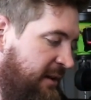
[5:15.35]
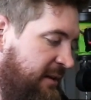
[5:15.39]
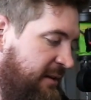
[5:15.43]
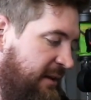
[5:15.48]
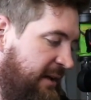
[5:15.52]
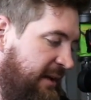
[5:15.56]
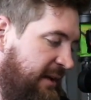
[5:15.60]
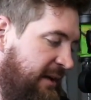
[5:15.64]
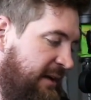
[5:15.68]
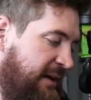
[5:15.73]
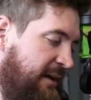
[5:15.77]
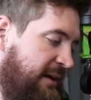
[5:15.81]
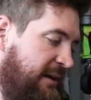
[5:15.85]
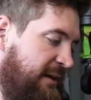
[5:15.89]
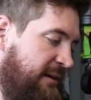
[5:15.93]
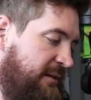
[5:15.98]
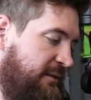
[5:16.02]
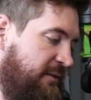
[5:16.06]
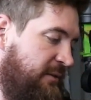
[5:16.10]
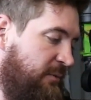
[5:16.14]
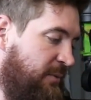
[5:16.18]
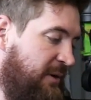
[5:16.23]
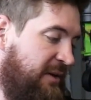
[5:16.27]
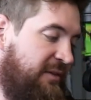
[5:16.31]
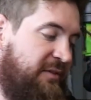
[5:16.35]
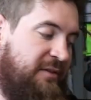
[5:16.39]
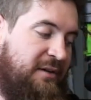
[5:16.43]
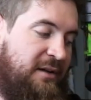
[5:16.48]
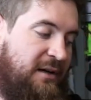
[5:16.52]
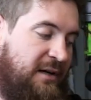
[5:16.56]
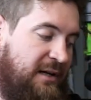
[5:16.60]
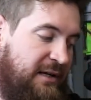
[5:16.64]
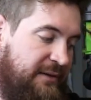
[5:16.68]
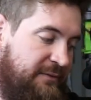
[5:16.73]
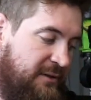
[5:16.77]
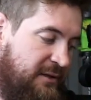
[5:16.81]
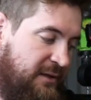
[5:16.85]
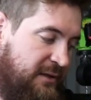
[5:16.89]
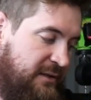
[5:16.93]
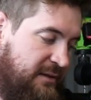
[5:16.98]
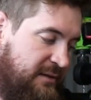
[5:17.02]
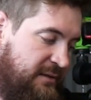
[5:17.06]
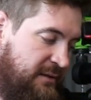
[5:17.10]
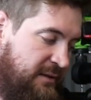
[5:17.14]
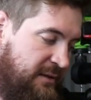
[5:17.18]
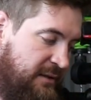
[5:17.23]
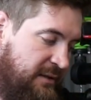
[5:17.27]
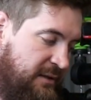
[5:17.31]
They are the ones that I've
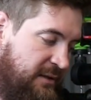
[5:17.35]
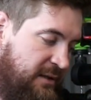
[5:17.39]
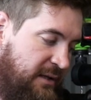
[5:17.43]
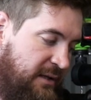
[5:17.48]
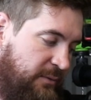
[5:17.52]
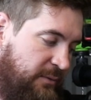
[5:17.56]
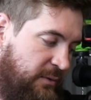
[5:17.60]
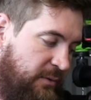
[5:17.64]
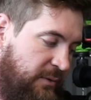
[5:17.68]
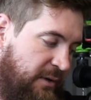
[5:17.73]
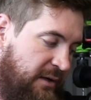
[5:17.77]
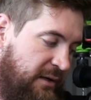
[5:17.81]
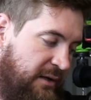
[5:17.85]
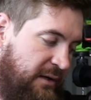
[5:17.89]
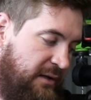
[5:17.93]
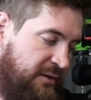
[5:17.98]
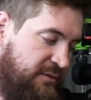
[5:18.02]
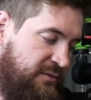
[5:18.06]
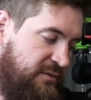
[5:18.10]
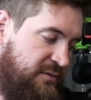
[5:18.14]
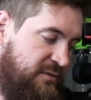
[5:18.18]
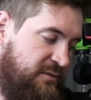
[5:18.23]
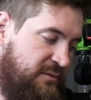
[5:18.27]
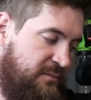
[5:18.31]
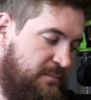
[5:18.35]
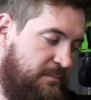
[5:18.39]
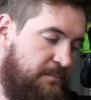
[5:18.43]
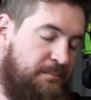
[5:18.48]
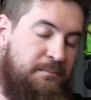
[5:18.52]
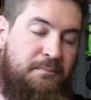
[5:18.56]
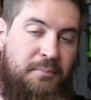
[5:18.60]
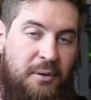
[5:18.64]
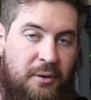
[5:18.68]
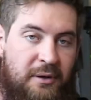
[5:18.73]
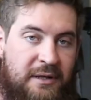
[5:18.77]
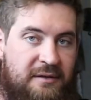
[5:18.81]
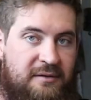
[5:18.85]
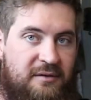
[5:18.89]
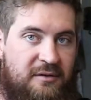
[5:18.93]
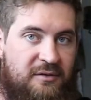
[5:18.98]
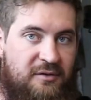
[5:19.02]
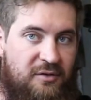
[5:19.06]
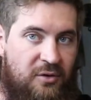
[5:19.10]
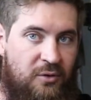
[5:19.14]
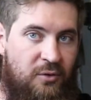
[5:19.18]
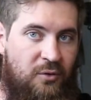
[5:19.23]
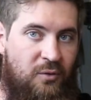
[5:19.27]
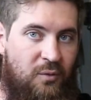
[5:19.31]
got,
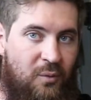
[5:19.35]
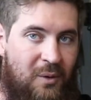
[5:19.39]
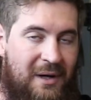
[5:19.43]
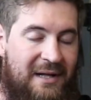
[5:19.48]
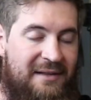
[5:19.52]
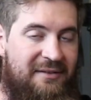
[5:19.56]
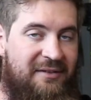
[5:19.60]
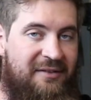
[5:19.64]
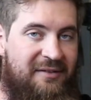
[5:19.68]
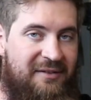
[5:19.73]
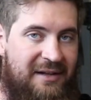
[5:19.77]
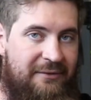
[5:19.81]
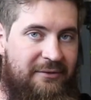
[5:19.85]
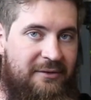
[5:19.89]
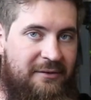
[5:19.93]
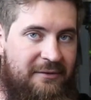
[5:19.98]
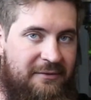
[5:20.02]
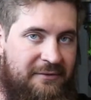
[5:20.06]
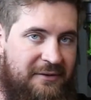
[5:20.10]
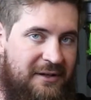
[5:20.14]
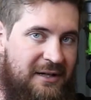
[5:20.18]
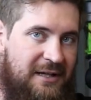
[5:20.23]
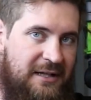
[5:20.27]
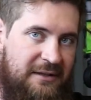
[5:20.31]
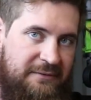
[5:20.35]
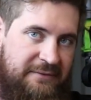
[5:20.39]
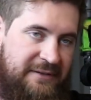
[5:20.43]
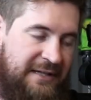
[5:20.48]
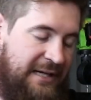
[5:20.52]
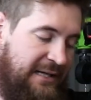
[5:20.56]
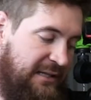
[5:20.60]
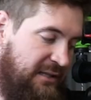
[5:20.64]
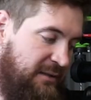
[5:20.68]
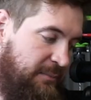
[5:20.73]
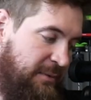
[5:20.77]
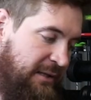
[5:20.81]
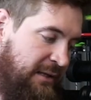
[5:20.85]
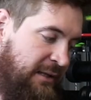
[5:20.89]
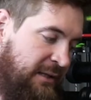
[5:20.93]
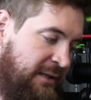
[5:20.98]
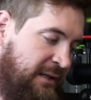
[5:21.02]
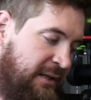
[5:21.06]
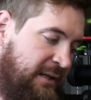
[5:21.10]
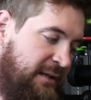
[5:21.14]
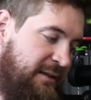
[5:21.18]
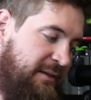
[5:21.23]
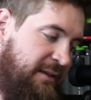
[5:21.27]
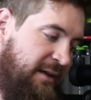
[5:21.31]
.2175 caliber.
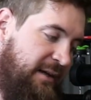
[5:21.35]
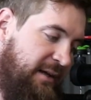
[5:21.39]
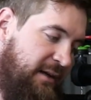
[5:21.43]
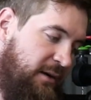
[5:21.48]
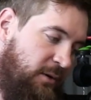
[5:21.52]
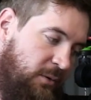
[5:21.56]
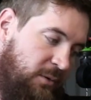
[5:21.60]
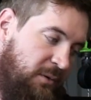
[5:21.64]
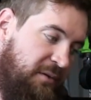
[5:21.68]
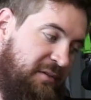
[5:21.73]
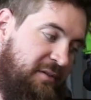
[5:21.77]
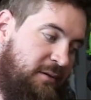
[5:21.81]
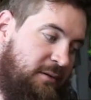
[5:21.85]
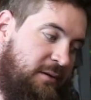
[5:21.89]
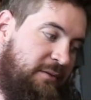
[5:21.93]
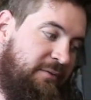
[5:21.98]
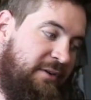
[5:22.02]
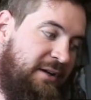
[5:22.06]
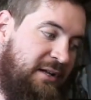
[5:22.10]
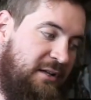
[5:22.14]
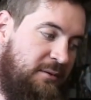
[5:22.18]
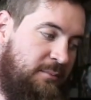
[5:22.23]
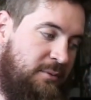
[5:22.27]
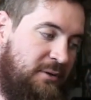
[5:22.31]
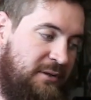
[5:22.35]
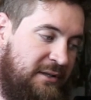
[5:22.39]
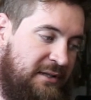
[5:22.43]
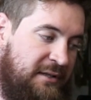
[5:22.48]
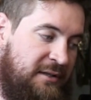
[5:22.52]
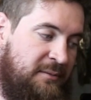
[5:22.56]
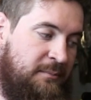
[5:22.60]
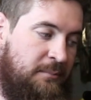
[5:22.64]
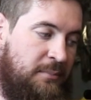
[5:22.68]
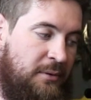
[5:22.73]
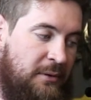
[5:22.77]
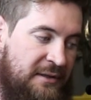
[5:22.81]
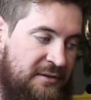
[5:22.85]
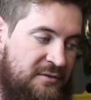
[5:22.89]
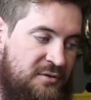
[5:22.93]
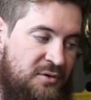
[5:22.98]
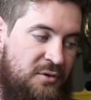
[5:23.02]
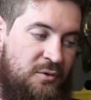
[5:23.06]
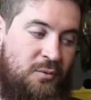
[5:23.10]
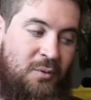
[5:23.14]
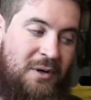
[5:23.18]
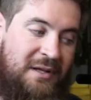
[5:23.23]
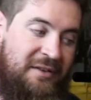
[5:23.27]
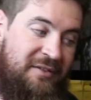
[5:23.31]
They are also available in
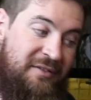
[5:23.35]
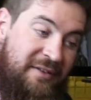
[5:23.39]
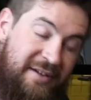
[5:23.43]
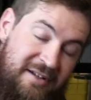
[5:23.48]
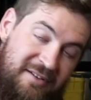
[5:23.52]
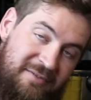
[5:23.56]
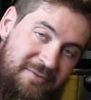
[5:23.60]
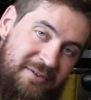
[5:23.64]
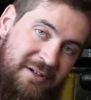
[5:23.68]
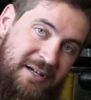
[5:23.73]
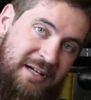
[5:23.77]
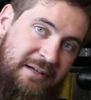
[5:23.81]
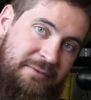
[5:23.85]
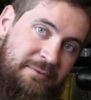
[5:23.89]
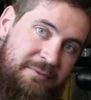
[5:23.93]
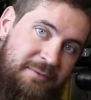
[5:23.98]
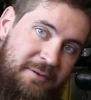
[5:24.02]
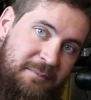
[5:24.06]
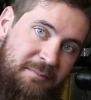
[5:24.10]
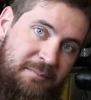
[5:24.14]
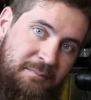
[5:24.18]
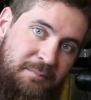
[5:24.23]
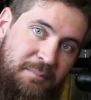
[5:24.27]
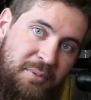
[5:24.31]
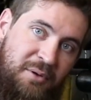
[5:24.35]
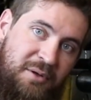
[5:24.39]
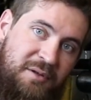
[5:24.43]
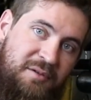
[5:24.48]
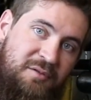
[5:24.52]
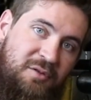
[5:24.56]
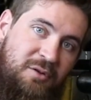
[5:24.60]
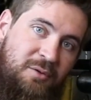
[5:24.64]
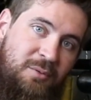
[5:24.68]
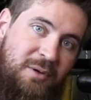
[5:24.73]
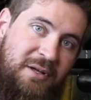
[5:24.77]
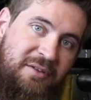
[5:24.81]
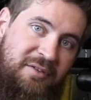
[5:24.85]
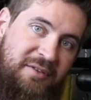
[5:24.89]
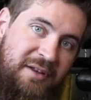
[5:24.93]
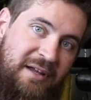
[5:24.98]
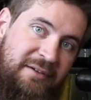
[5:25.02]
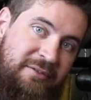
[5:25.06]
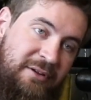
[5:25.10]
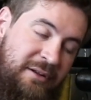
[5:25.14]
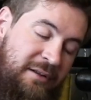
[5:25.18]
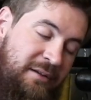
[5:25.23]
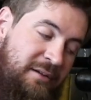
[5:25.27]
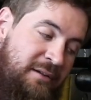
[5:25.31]
.2165 and
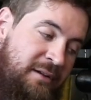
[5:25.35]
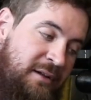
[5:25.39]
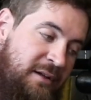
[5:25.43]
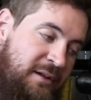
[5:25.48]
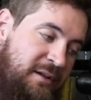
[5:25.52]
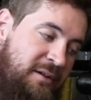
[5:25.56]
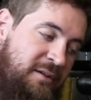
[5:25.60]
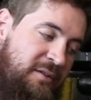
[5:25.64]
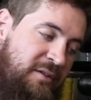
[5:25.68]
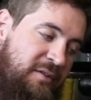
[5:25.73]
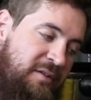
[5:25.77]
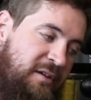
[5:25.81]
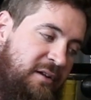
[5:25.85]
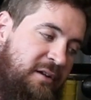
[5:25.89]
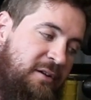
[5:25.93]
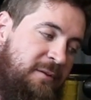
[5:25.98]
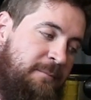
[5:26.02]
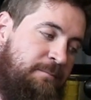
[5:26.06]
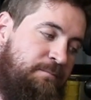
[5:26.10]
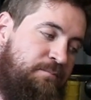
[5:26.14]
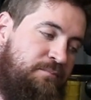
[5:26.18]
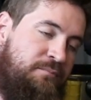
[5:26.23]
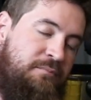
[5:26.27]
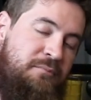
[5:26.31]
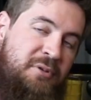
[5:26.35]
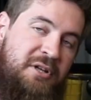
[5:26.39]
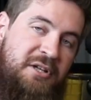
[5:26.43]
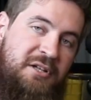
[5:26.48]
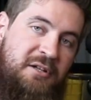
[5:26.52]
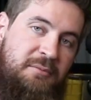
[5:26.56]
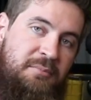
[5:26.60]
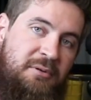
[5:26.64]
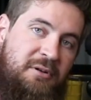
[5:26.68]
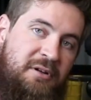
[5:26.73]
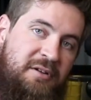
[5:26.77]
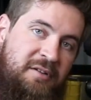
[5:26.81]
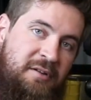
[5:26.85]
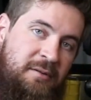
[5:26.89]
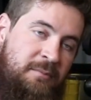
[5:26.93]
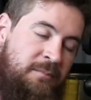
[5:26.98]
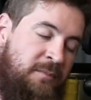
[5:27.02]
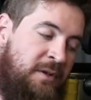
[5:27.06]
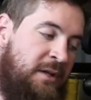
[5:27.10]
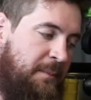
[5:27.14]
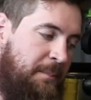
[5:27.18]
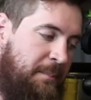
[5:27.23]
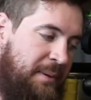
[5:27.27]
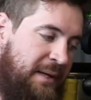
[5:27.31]
.217, so pick your poison.
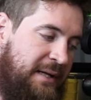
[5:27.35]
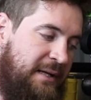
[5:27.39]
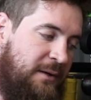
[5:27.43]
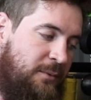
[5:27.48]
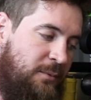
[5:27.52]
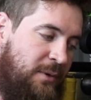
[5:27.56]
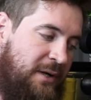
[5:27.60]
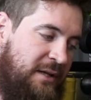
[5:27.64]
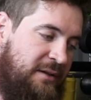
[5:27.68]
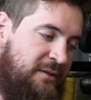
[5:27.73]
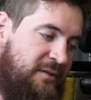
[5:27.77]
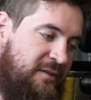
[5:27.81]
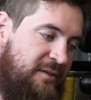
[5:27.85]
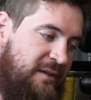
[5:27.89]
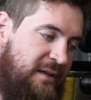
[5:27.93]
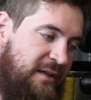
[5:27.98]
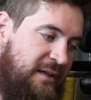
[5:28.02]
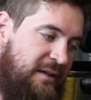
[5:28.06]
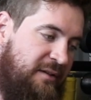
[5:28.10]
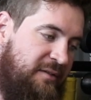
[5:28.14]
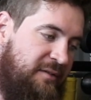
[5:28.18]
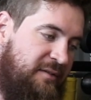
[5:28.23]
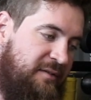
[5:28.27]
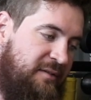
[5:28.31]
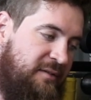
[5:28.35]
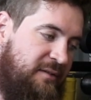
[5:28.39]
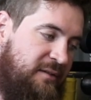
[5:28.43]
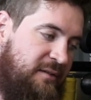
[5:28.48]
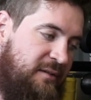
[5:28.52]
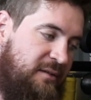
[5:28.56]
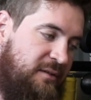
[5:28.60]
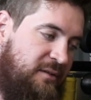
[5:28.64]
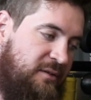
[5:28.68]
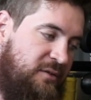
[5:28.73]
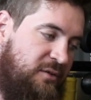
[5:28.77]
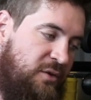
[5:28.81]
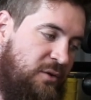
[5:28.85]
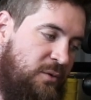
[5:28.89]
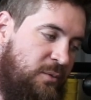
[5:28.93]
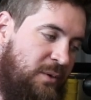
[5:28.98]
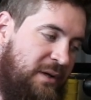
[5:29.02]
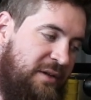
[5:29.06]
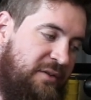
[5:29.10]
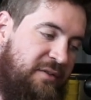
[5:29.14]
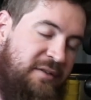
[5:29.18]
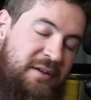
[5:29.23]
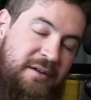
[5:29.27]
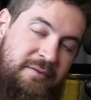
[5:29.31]
The bigger ones, these
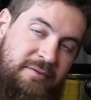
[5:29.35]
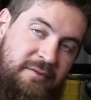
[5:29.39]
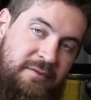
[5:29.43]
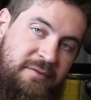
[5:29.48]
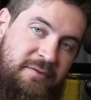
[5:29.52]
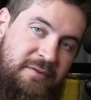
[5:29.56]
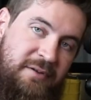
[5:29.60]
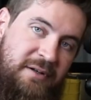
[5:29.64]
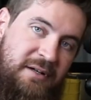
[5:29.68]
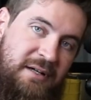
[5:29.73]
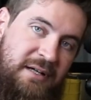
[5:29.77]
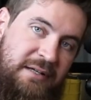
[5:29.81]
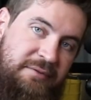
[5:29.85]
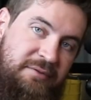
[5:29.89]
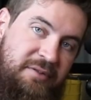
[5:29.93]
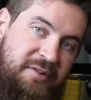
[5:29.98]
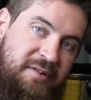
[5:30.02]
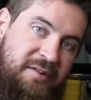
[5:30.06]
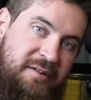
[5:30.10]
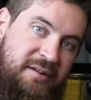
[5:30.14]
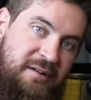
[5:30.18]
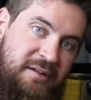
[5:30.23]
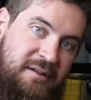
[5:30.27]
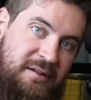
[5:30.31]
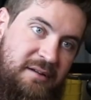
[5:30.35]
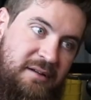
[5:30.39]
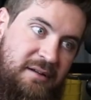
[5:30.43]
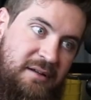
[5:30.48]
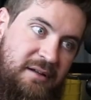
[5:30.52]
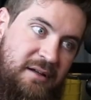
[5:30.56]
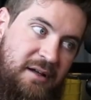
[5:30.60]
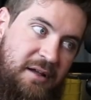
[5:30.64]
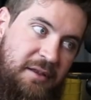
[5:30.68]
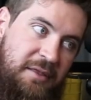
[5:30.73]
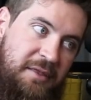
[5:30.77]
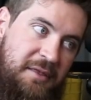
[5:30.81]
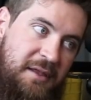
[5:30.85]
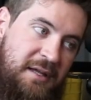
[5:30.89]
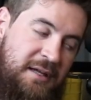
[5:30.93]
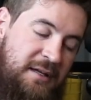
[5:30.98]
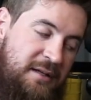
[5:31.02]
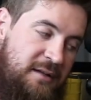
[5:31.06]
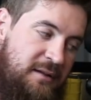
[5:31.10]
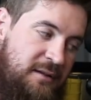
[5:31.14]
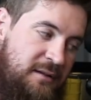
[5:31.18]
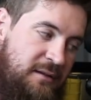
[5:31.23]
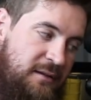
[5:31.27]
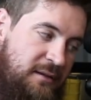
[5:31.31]
2175s, I
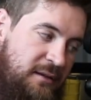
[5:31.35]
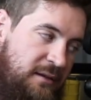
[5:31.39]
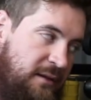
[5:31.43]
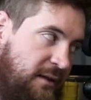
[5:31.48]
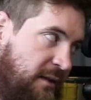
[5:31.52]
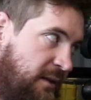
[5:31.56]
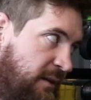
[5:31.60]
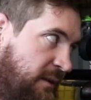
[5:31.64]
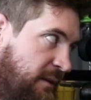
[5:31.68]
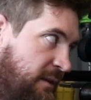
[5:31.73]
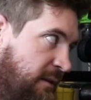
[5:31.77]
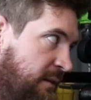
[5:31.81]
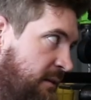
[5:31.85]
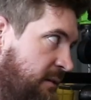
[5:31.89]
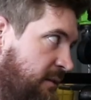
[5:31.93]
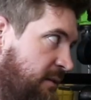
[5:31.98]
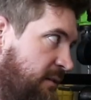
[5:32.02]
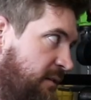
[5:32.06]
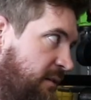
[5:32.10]
think the